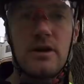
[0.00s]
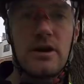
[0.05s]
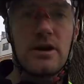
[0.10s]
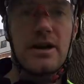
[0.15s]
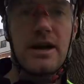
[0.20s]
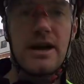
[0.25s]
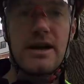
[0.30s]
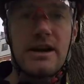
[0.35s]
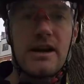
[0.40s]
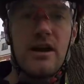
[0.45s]

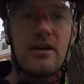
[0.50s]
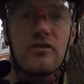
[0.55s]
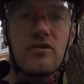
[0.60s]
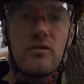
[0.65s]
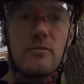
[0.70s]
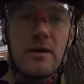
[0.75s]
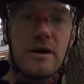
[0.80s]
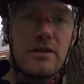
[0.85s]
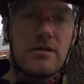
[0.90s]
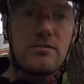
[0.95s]
Okay, now I've
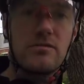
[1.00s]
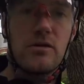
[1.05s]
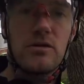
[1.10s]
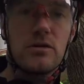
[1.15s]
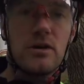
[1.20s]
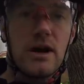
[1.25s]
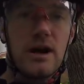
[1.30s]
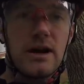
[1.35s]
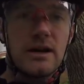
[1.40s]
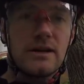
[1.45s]
got my throw
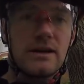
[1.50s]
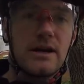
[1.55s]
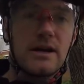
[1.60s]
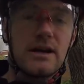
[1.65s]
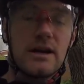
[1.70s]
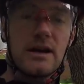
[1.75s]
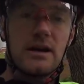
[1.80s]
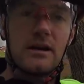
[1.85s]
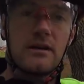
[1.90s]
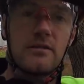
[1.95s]
line
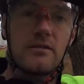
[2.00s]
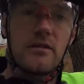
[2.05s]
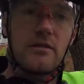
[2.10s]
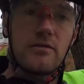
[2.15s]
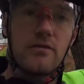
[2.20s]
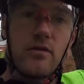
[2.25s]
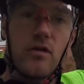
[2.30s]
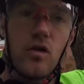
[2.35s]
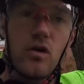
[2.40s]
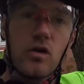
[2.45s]
in a
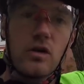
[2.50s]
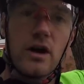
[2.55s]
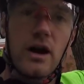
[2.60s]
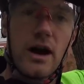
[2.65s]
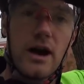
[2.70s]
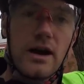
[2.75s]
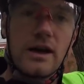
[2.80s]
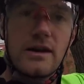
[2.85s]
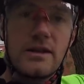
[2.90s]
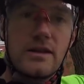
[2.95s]
fork
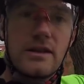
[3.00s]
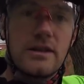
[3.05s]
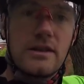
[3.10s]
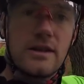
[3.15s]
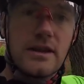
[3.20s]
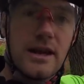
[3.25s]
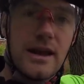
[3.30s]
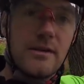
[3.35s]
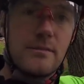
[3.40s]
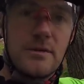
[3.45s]
higher than
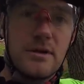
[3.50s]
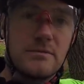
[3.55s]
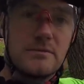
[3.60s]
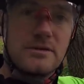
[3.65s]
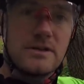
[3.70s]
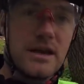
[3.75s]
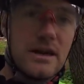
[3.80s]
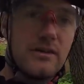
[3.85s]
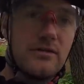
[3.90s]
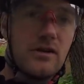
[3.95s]
the cambium
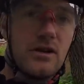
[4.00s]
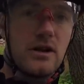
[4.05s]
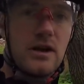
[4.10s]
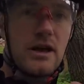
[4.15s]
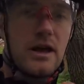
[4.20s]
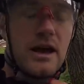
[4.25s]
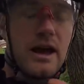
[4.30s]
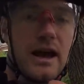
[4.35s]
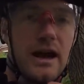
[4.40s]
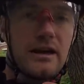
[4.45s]
saver
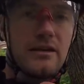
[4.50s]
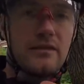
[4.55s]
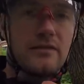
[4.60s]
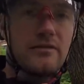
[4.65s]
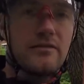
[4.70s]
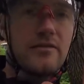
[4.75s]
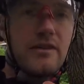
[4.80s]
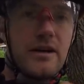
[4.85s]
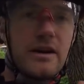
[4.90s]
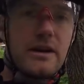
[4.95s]
and
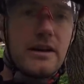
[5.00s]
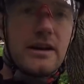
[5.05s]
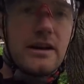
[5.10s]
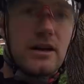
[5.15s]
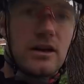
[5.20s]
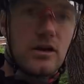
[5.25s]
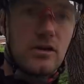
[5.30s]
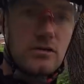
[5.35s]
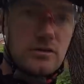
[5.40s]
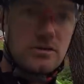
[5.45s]
fairly
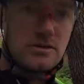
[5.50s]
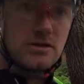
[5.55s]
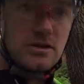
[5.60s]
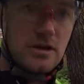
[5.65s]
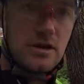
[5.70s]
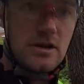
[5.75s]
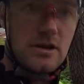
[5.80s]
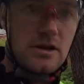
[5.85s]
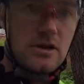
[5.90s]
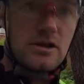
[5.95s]
close
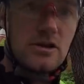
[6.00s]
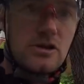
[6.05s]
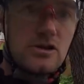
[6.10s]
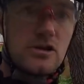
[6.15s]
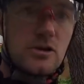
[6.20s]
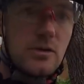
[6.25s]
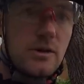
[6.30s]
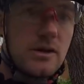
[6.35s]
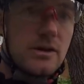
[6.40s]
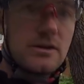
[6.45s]

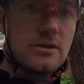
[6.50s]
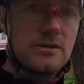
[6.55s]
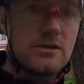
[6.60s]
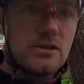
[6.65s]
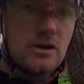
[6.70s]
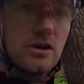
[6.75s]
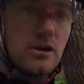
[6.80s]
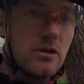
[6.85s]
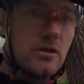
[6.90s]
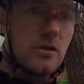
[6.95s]
to it.
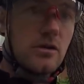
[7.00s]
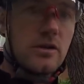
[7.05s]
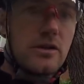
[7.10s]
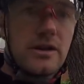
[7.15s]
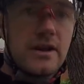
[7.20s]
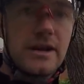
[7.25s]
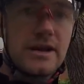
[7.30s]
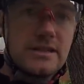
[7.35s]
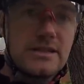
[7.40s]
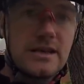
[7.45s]
So
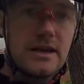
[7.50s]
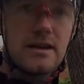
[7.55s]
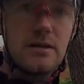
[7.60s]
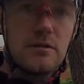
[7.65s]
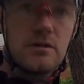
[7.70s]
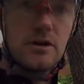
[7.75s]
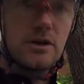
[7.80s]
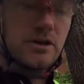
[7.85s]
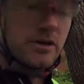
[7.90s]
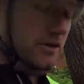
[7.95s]
the next thing
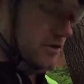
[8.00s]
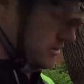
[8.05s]
I'm going to